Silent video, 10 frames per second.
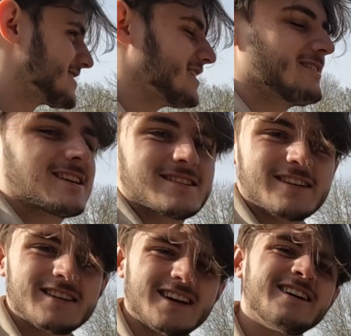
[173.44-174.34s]
in direct
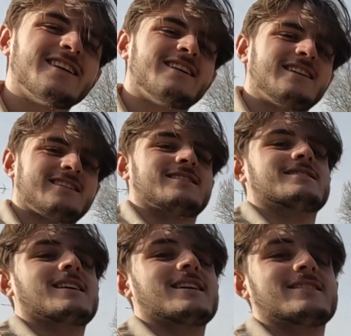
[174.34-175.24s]
sunlight,
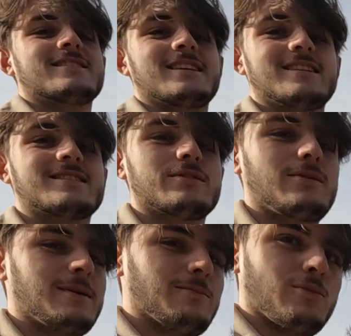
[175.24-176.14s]
because that can lead to
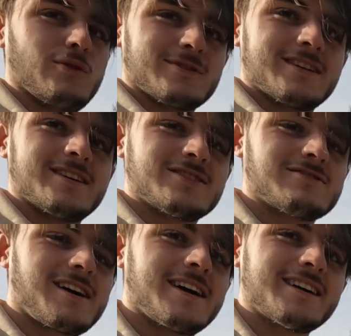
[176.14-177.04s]
water
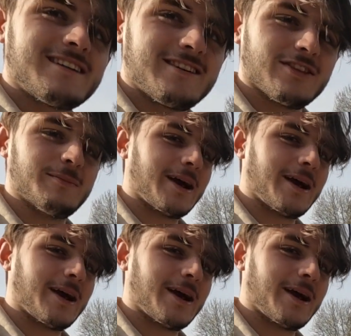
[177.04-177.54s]
drying on the